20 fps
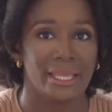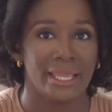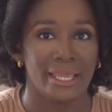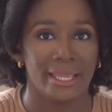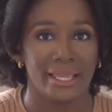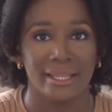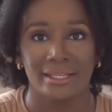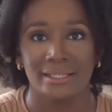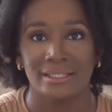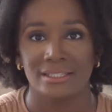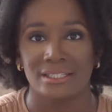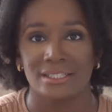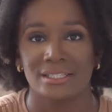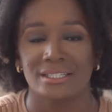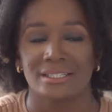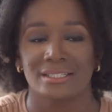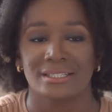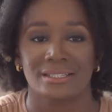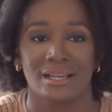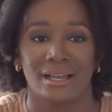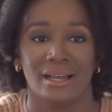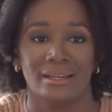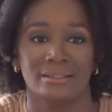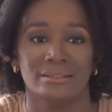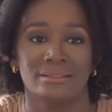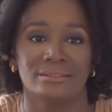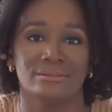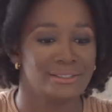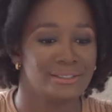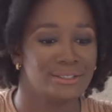end to just kind
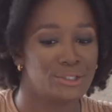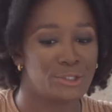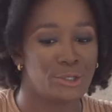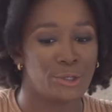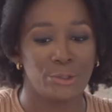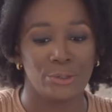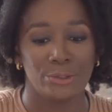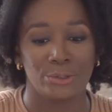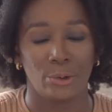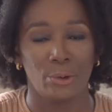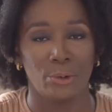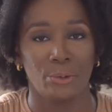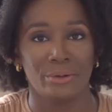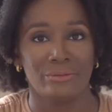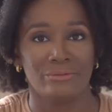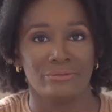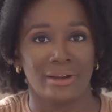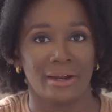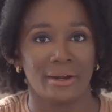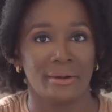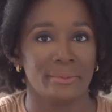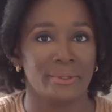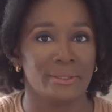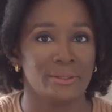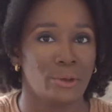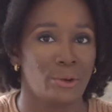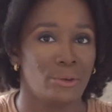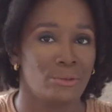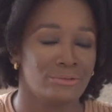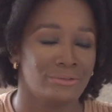of show you the whole environment,
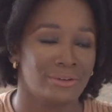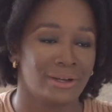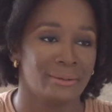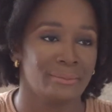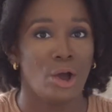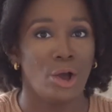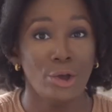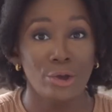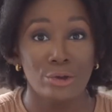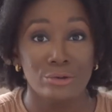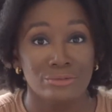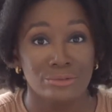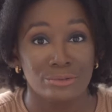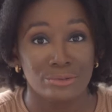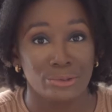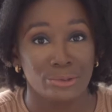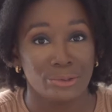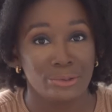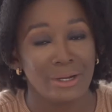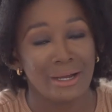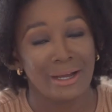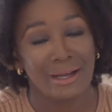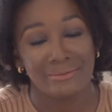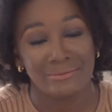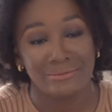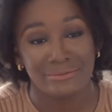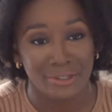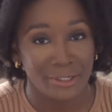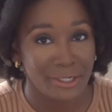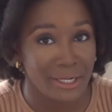the whole vibe. Overall,
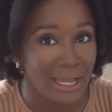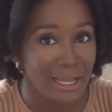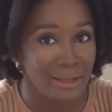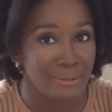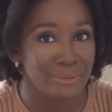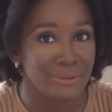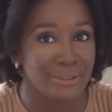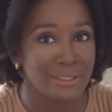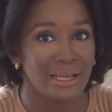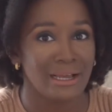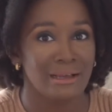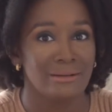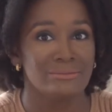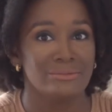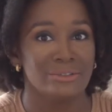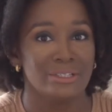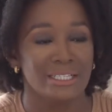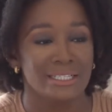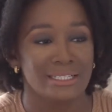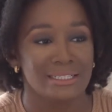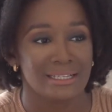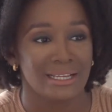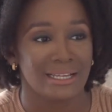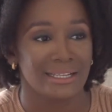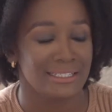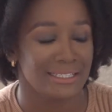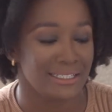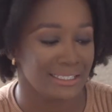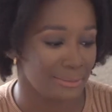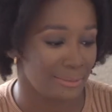I'm very happy. I'm really
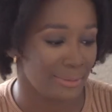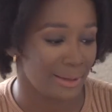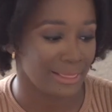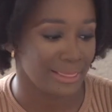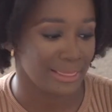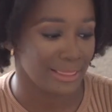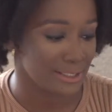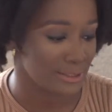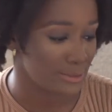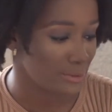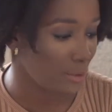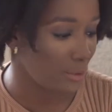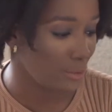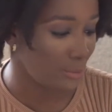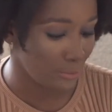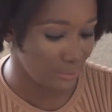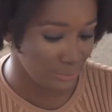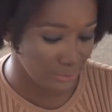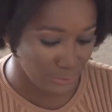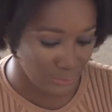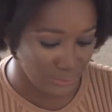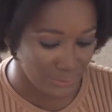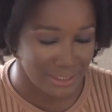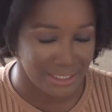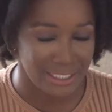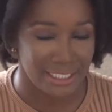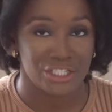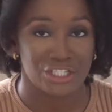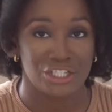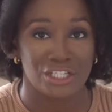excited about this whole new
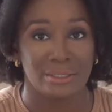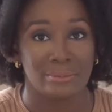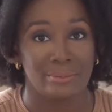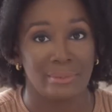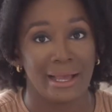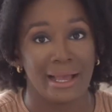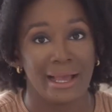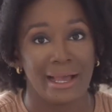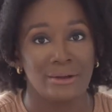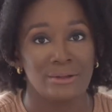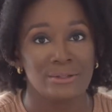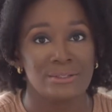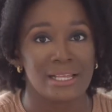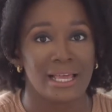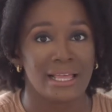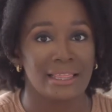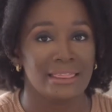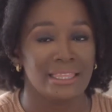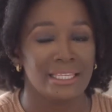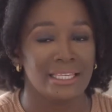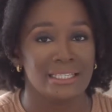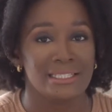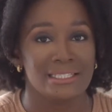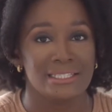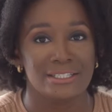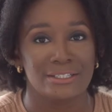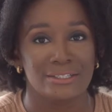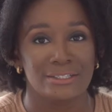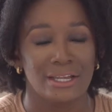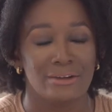section in my house. I think it's
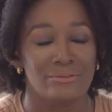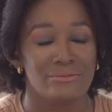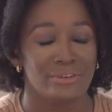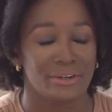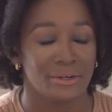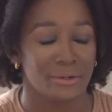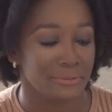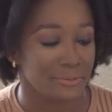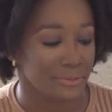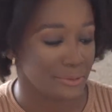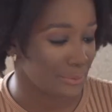turned out very, very